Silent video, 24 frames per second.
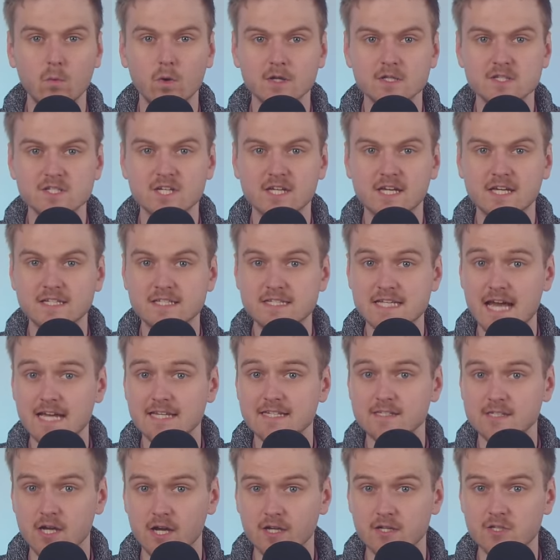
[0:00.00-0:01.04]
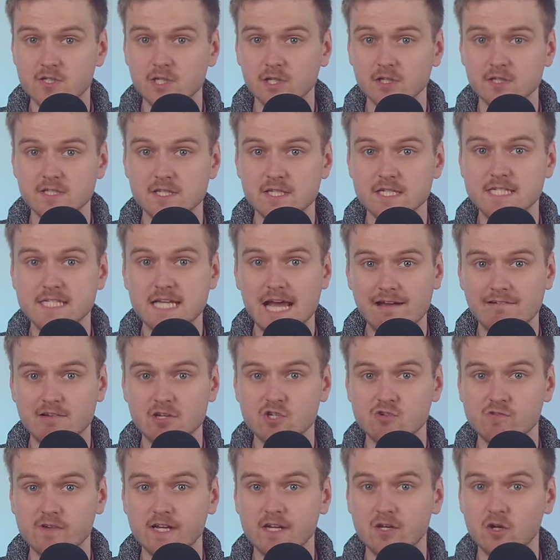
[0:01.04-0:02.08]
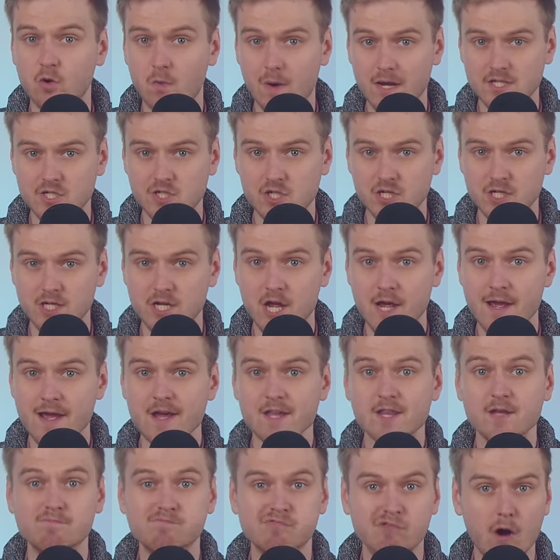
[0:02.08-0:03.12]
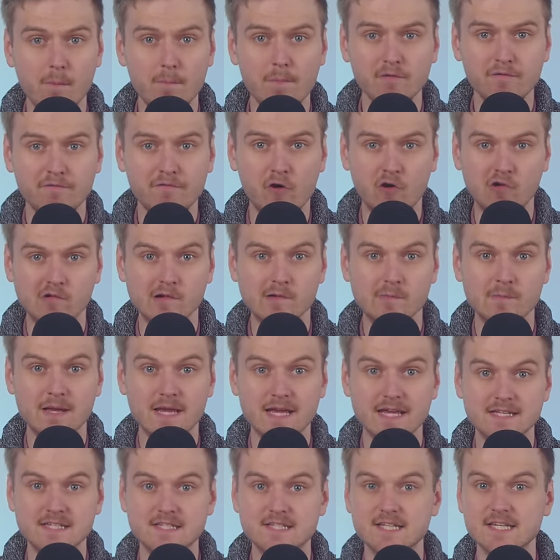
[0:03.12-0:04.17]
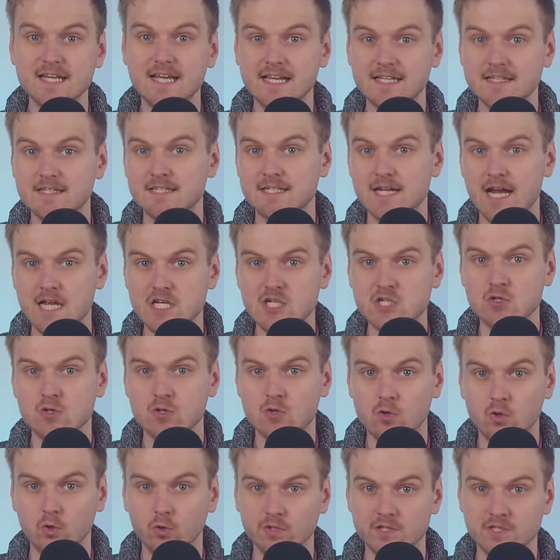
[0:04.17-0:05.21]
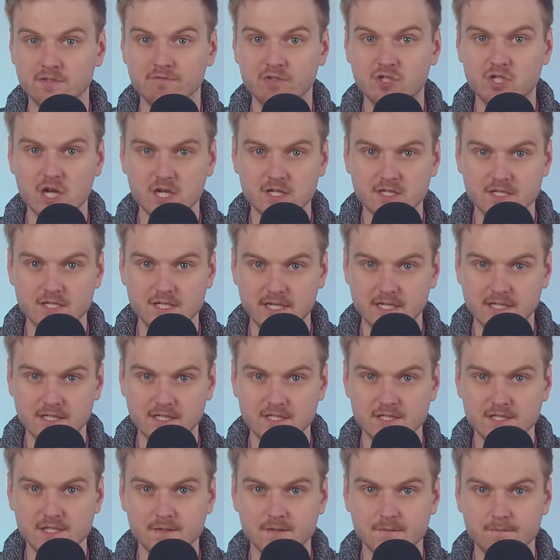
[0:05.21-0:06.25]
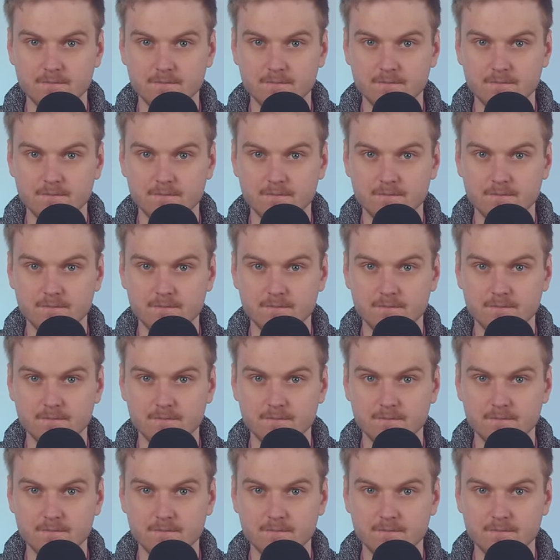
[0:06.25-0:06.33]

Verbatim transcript: wants to contest title to the territory in question, the proper forum is the International Court of Justice.